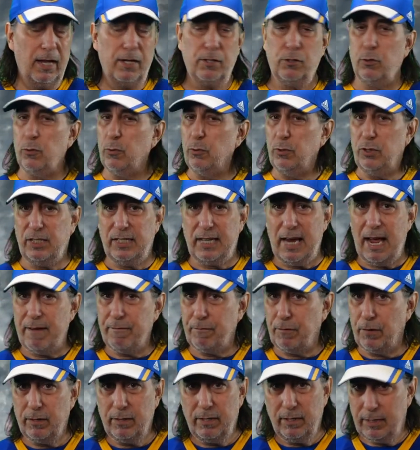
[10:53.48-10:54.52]
Drew
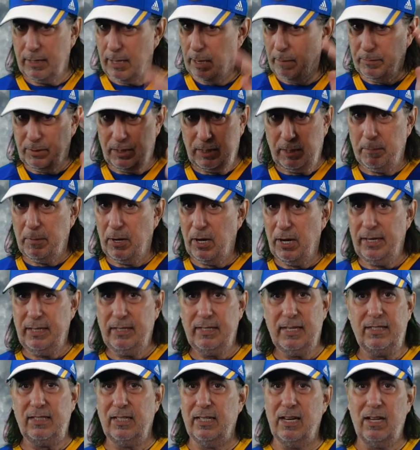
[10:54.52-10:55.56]
Stafford comes to mind.
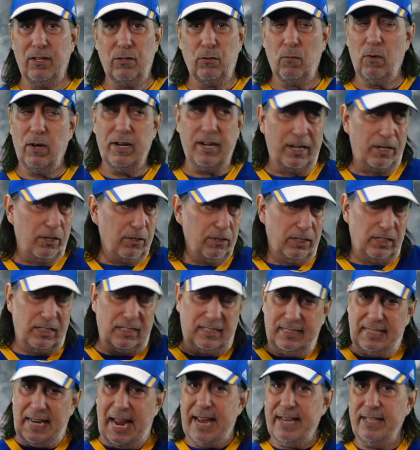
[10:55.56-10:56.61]
That's another one. I couldn't
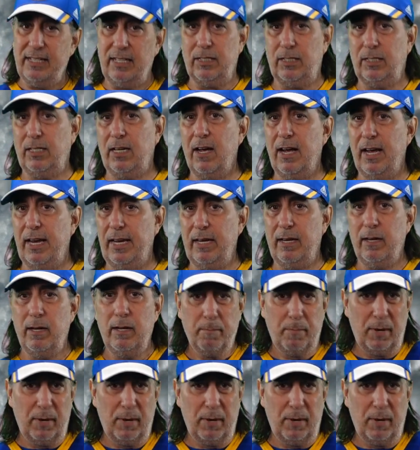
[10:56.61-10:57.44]
stand this guy.